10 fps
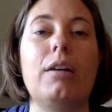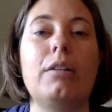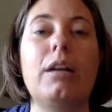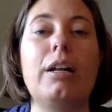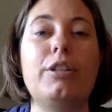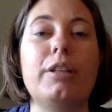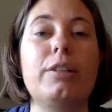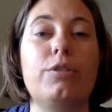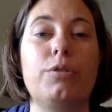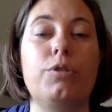not
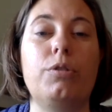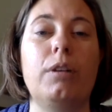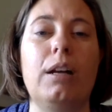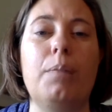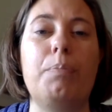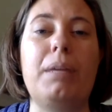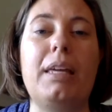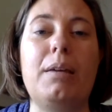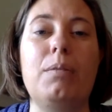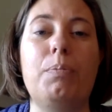just to
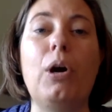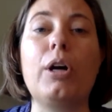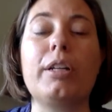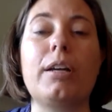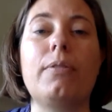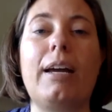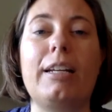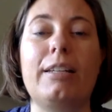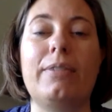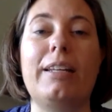be part of
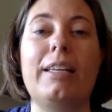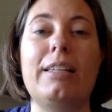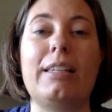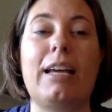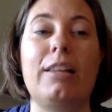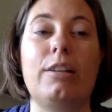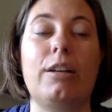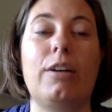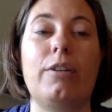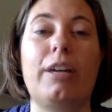activities at the
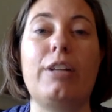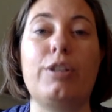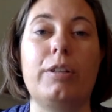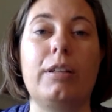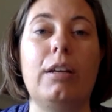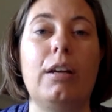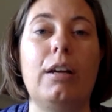congregational